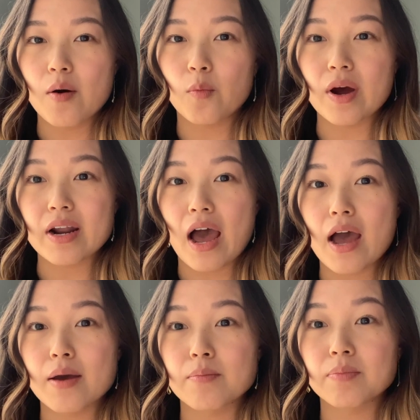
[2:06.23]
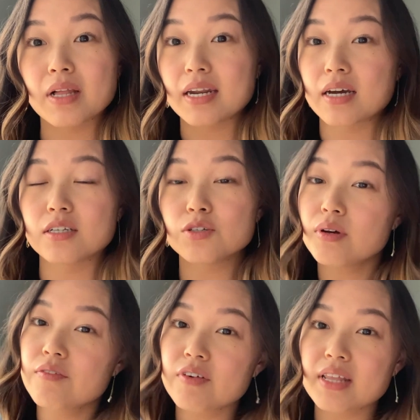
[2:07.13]
what I'm planning on
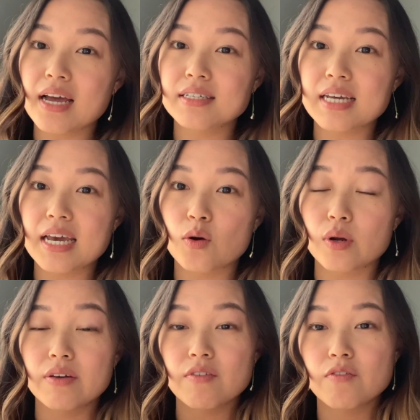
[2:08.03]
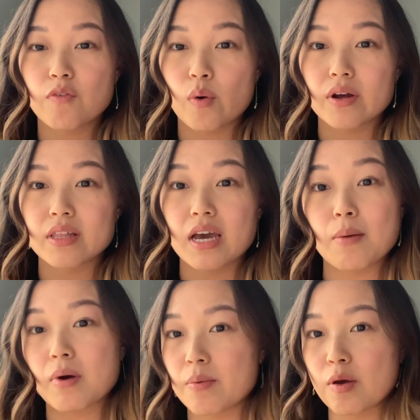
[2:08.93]
doing for that day or even for the
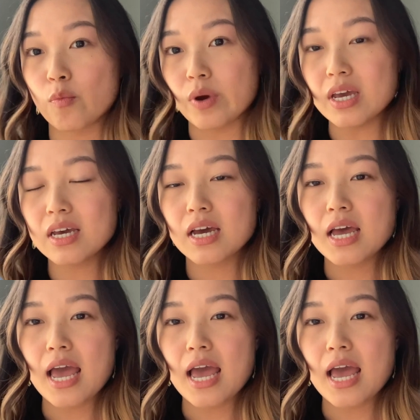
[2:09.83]
upcoming week.